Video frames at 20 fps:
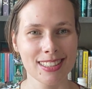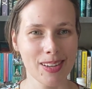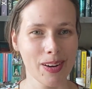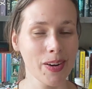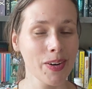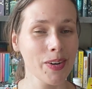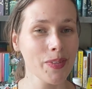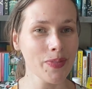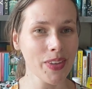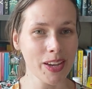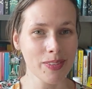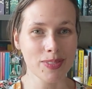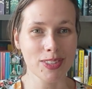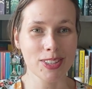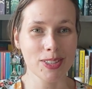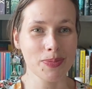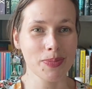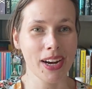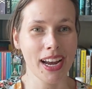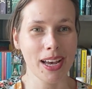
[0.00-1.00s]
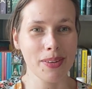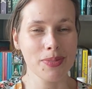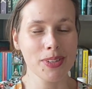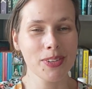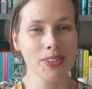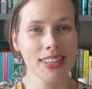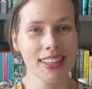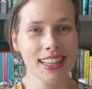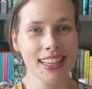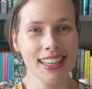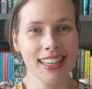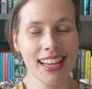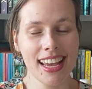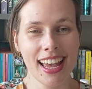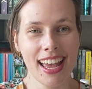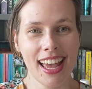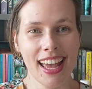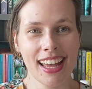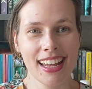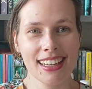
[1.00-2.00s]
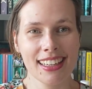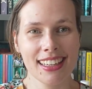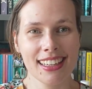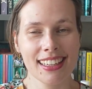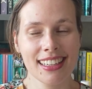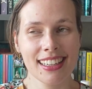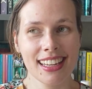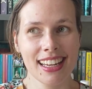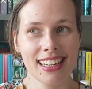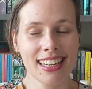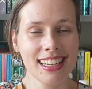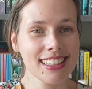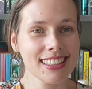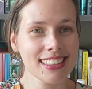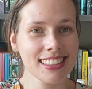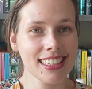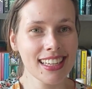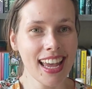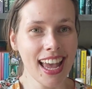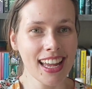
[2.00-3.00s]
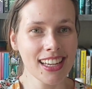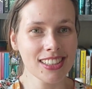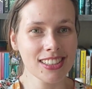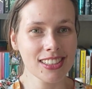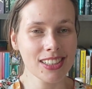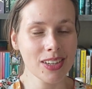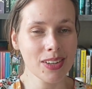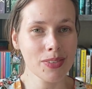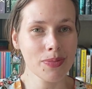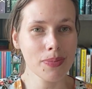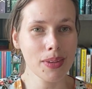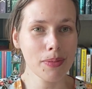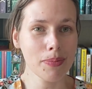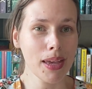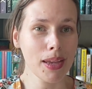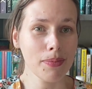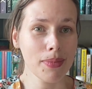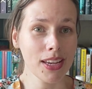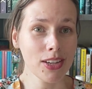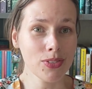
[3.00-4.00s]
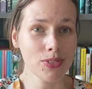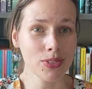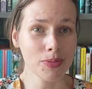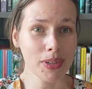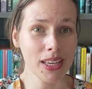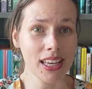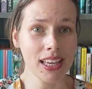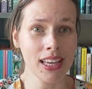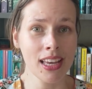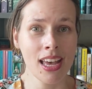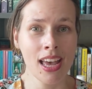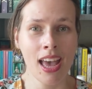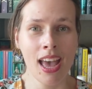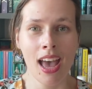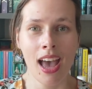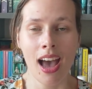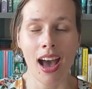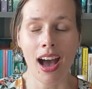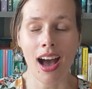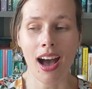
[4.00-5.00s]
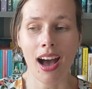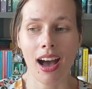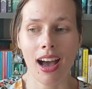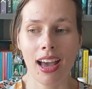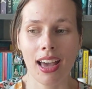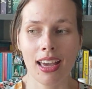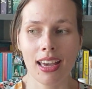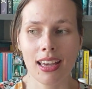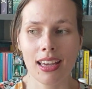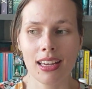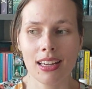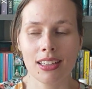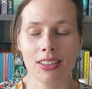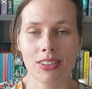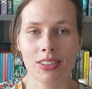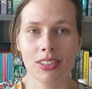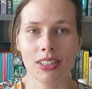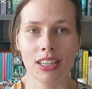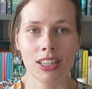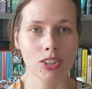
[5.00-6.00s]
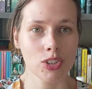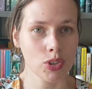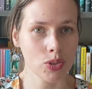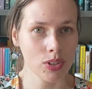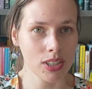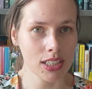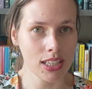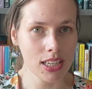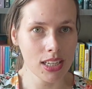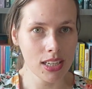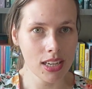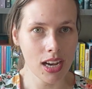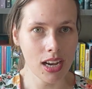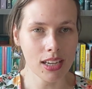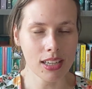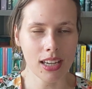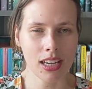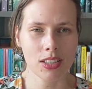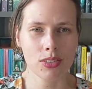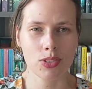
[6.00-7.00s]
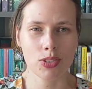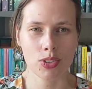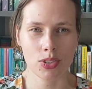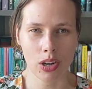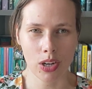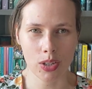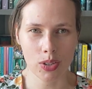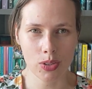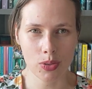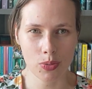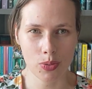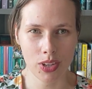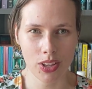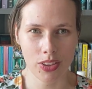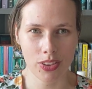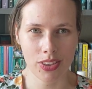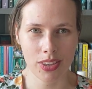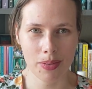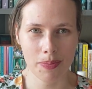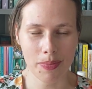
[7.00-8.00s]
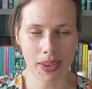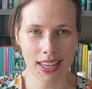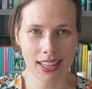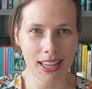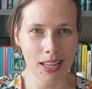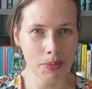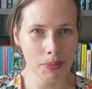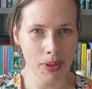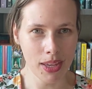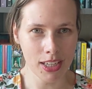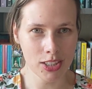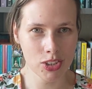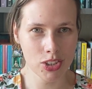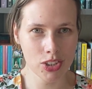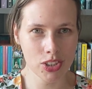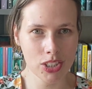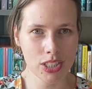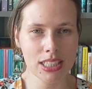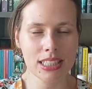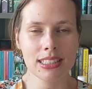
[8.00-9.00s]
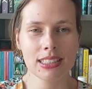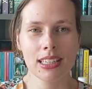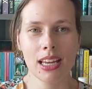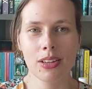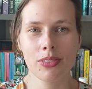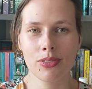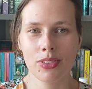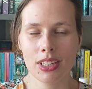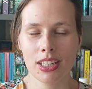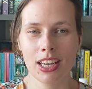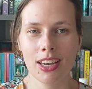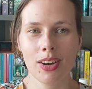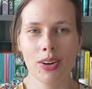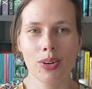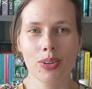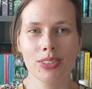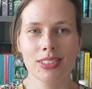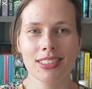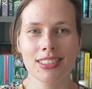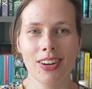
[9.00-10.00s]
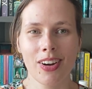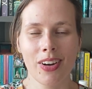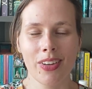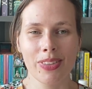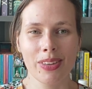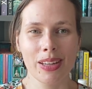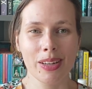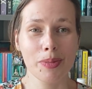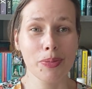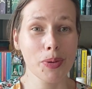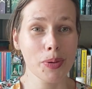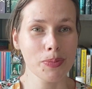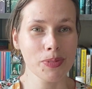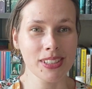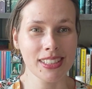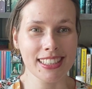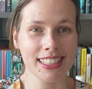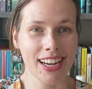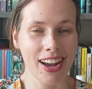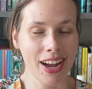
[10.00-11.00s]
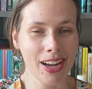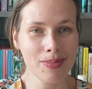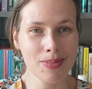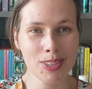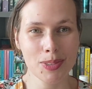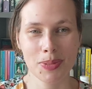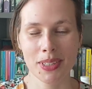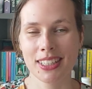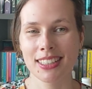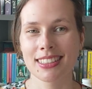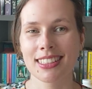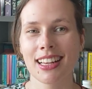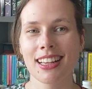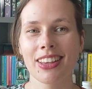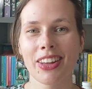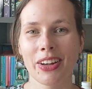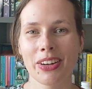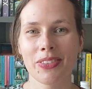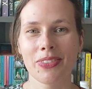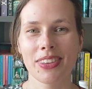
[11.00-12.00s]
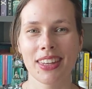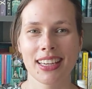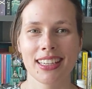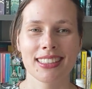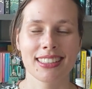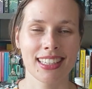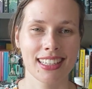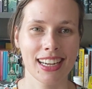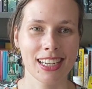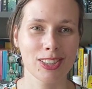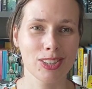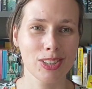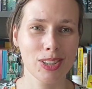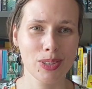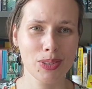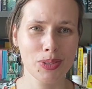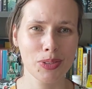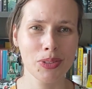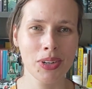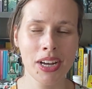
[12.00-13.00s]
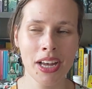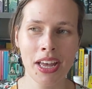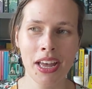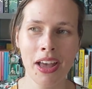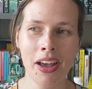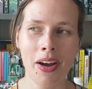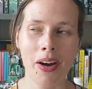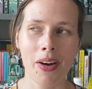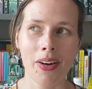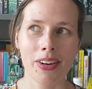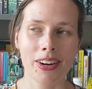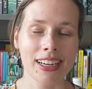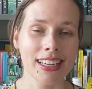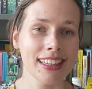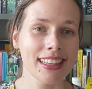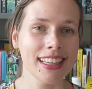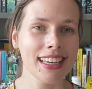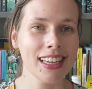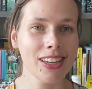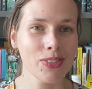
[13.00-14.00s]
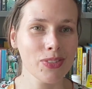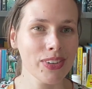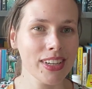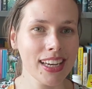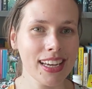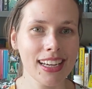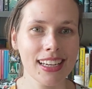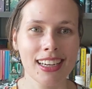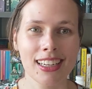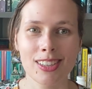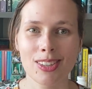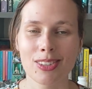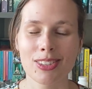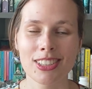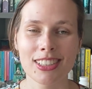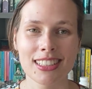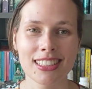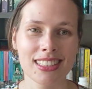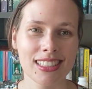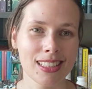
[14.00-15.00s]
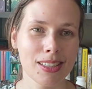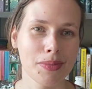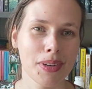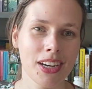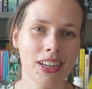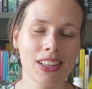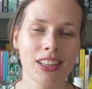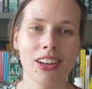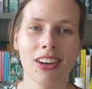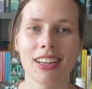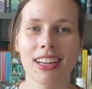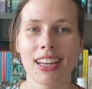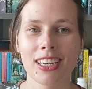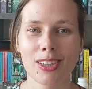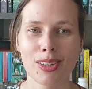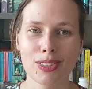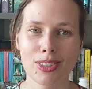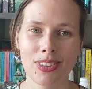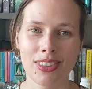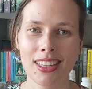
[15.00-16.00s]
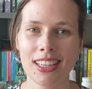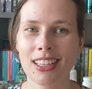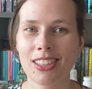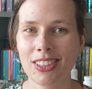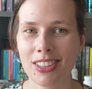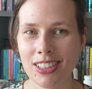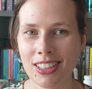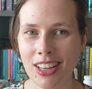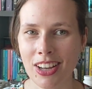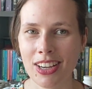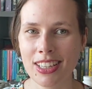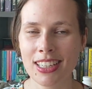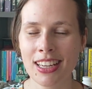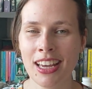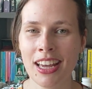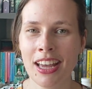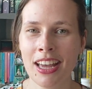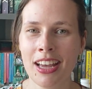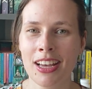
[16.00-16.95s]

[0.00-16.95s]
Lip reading: So I'm super happy with it. And that is the end of Me Made for me. I enjoyed it. I kind of struggled with making pictures and videos on the appropriate times because a lot of things that I do are in the evening. I go to the cinema a lot. I go to theater a lot.